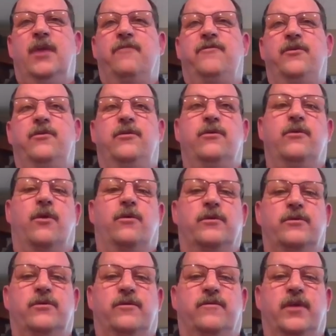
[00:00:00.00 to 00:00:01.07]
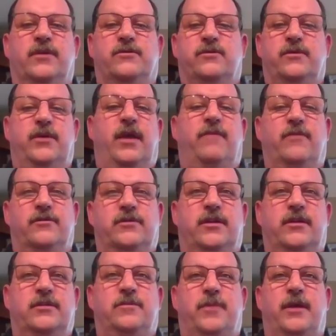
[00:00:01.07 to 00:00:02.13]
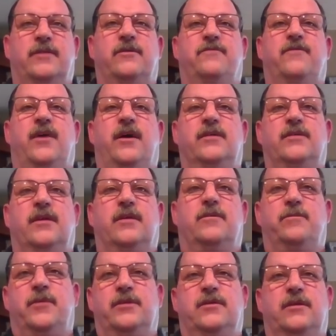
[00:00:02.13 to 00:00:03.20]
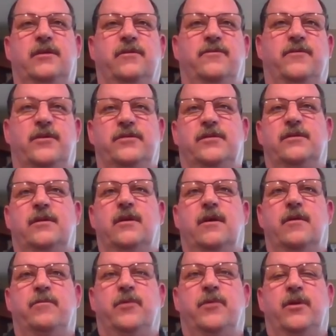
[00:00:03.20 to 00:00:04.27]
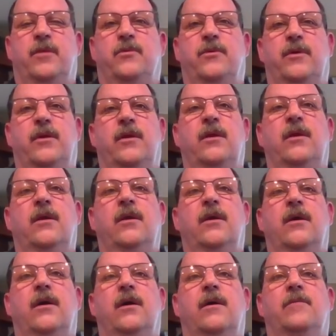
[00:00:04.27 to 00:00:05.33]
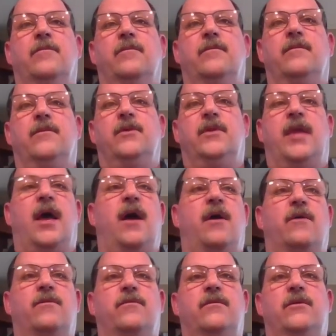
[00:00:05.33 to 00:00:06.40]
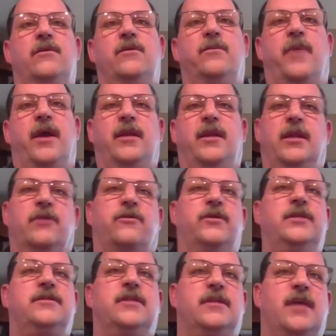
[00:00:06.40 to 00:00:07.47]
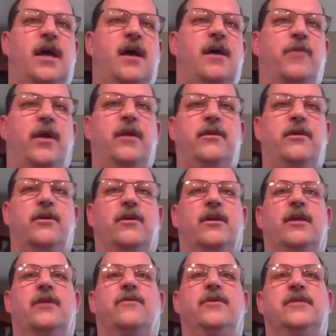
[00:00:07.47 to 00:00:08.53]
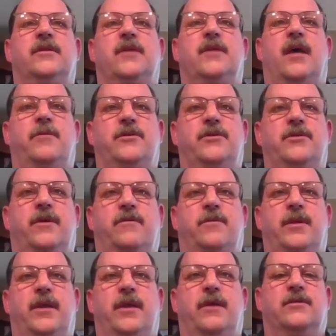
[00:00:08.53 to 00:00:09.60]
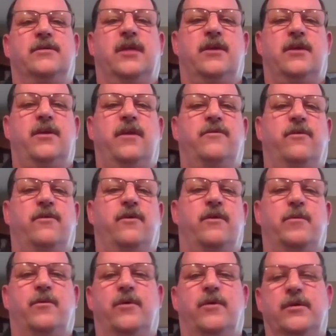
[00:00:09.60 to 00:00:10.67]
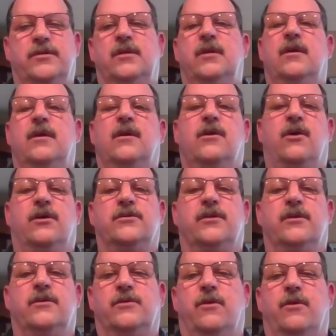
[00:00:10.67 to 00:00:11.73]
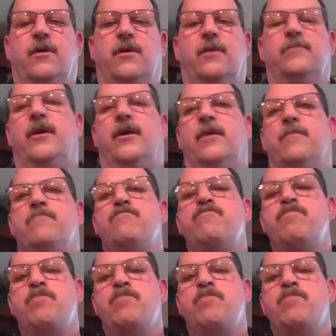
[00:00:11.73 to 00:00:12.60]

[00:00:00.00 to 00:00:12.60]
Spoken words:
If you do go into a vessel and you have those unexpected fines, like mentioned in the first bullet point, now you might increase the time, right? You're going to increase the time that you have to be down because now you have to order ports. Cost of those go up, right?